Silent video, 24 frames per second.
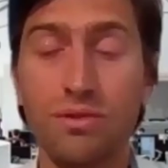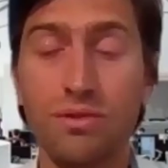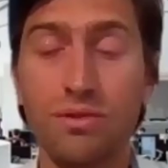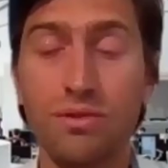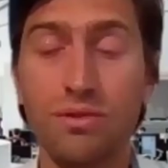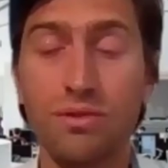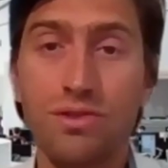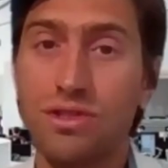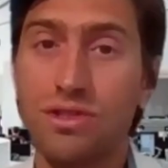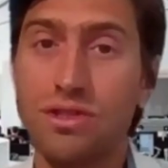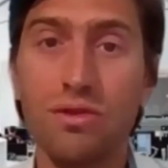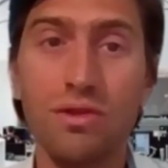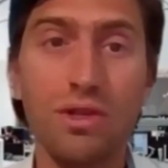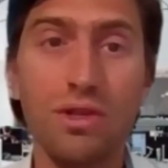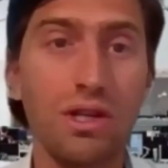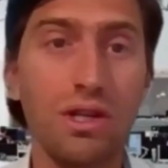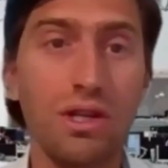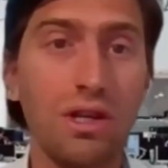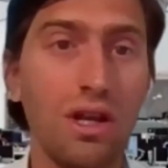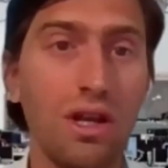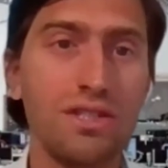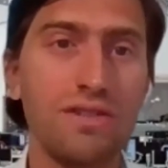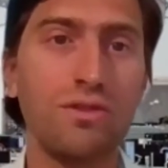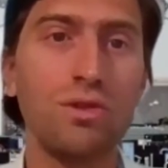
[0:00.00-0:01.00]
use
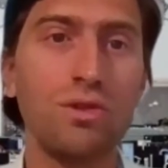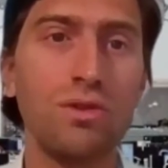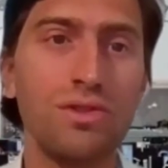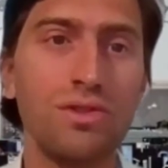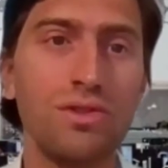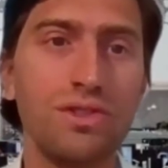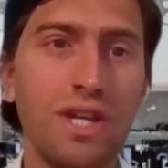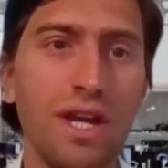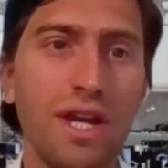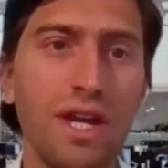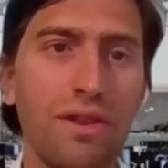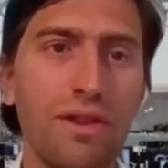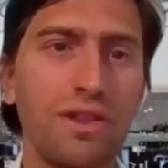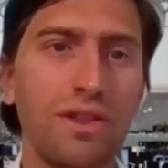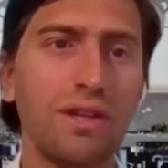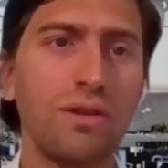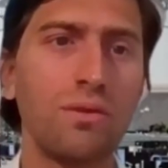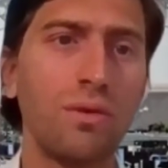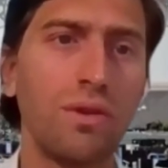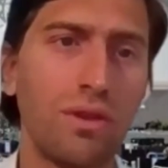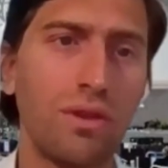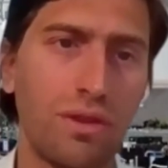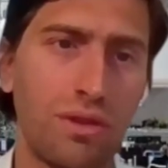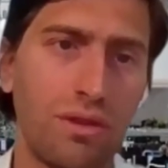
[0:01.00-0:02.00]
uniclass, of course. Yeah, I
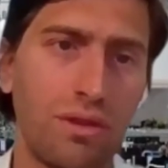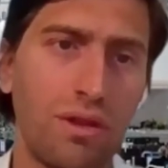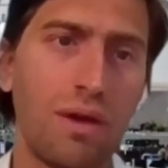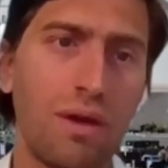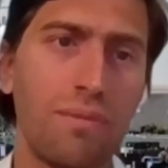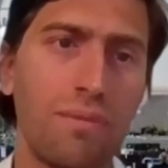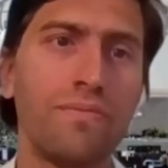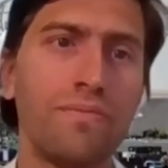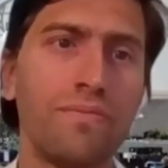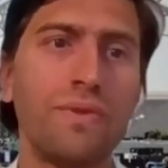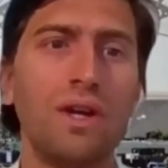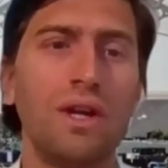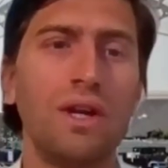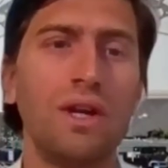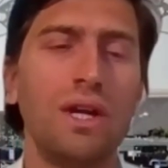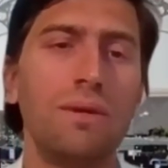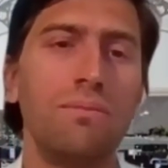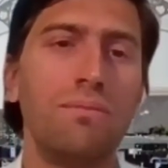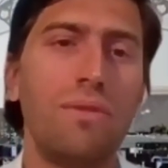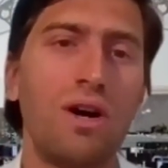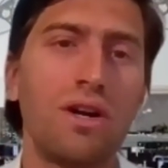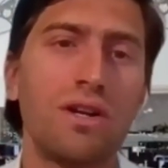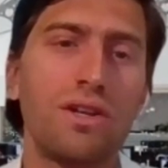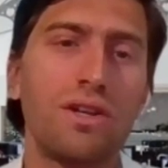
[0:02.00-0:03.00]
think with
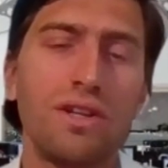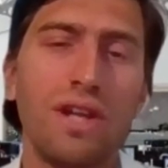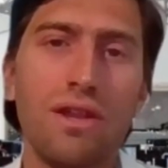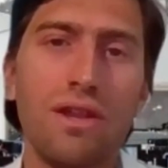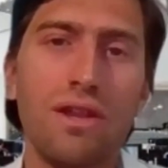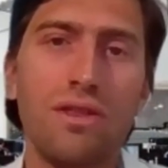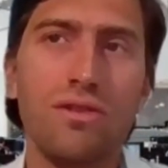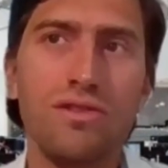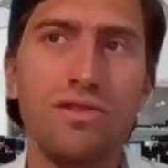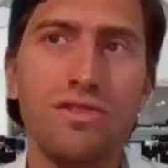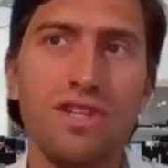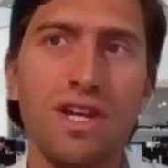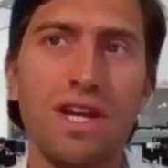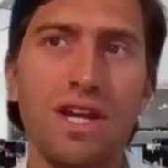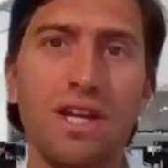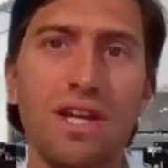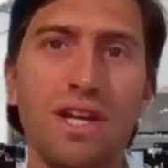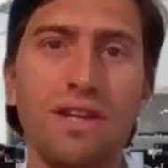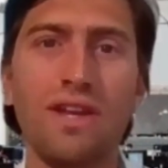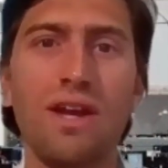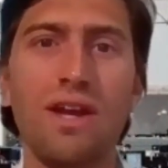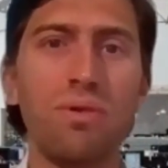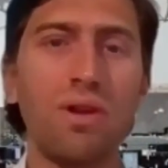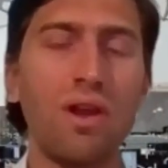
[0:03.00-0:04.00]
Mark and Nathan
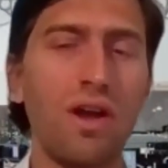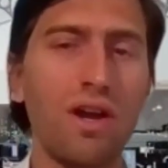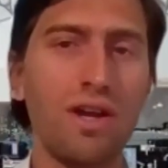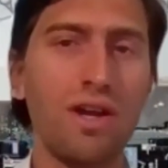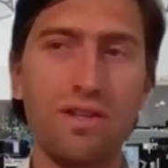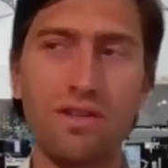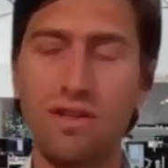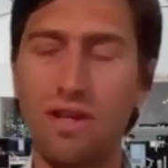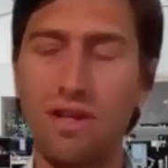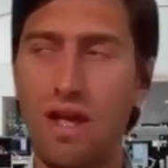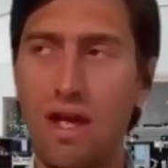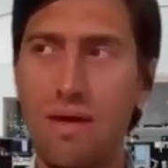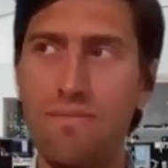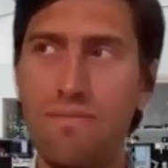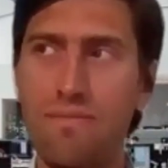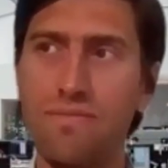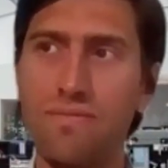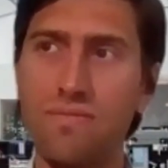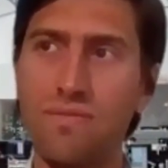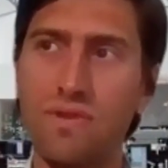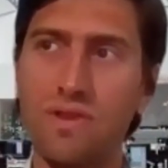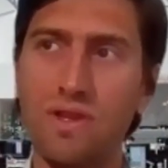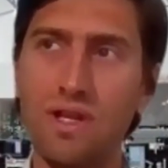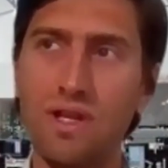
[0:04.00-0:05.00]
saying they applied
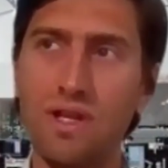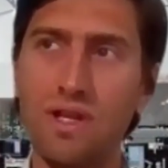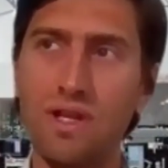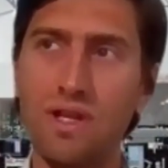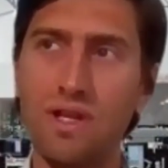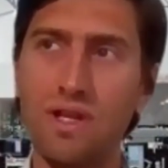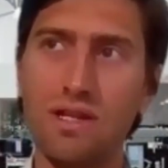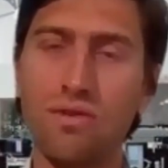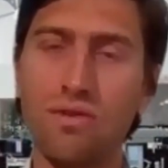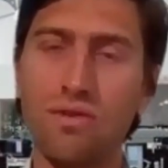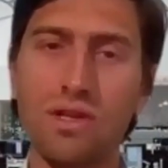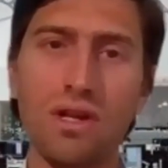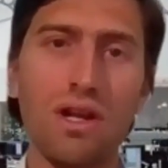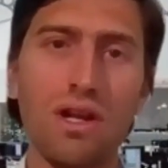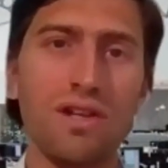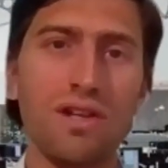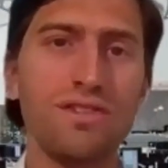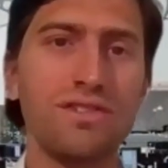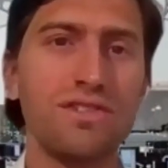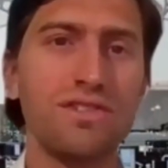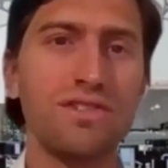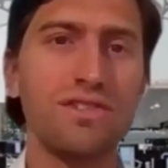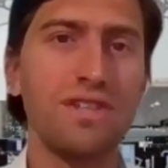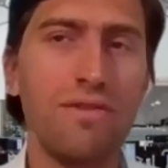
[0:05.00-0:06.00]
the
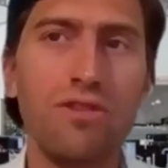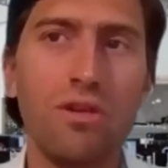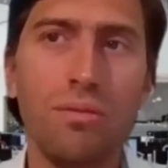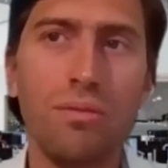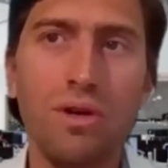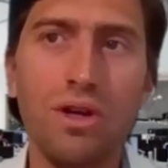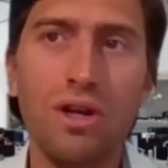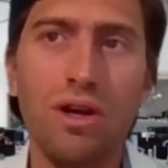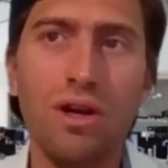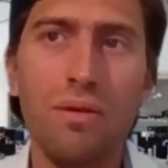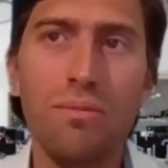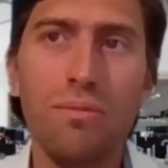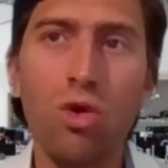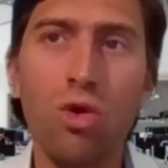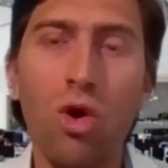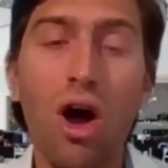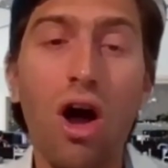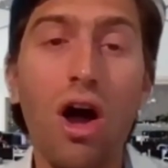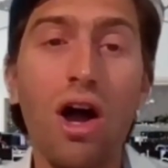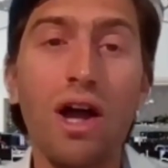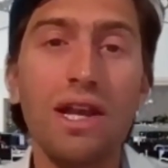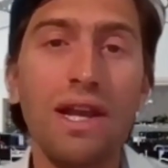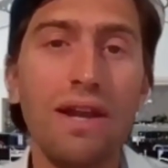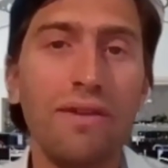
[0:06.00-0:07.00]
uniclass set from a more
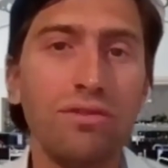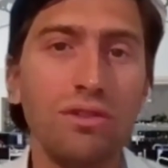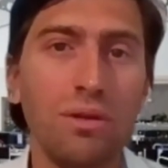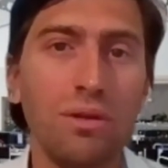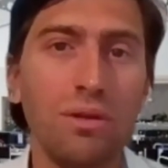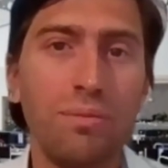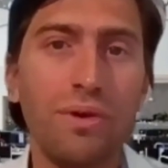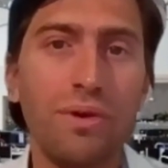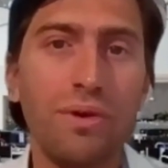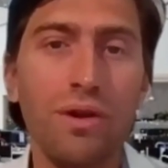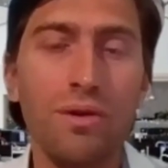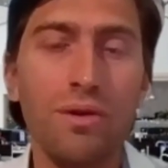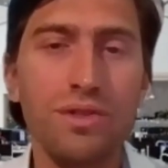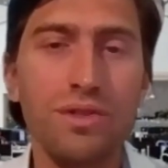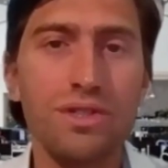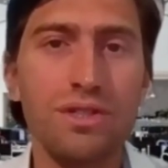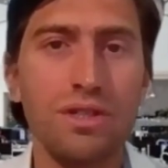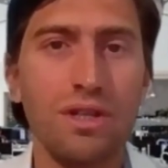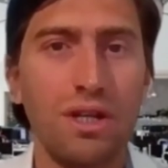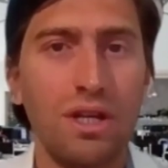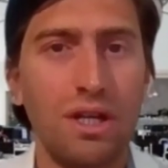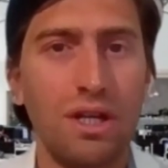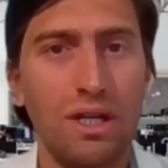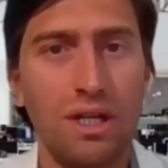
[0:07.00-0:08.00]
high level
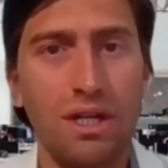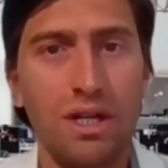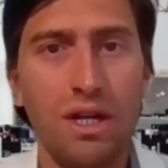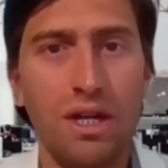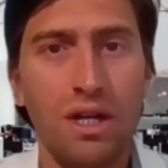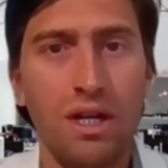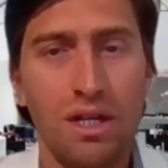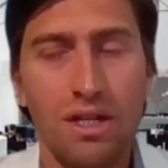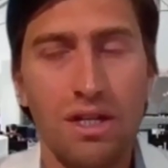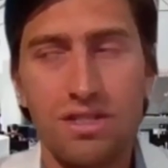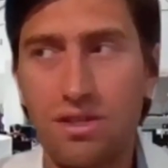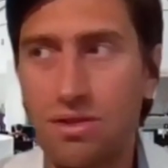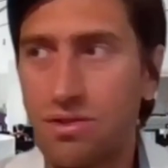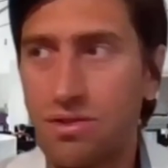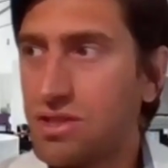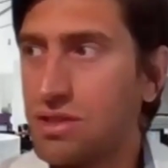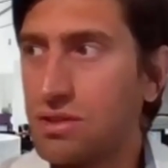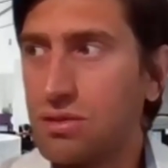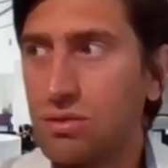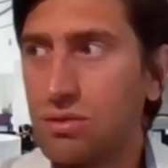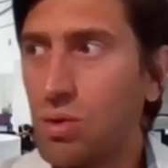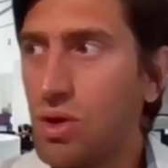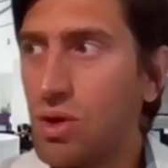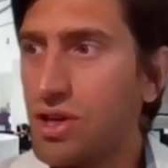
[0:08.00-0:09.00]
approach. So it
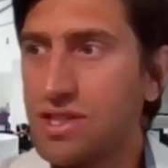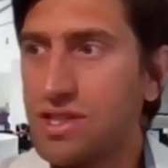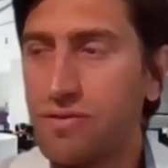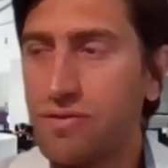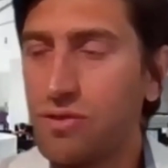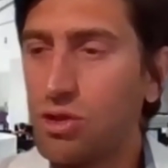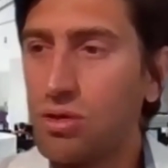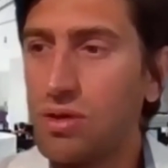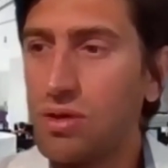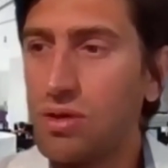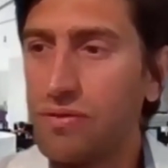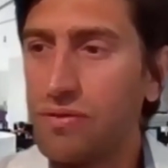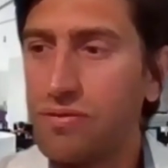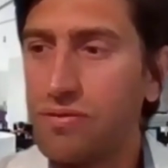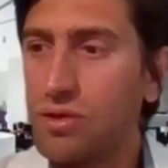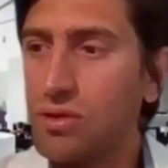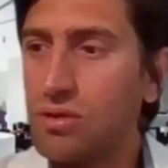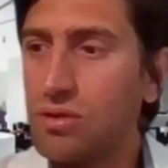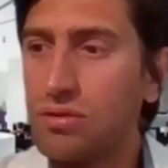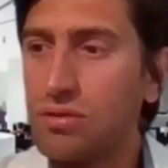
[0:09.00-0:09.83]
still works if you're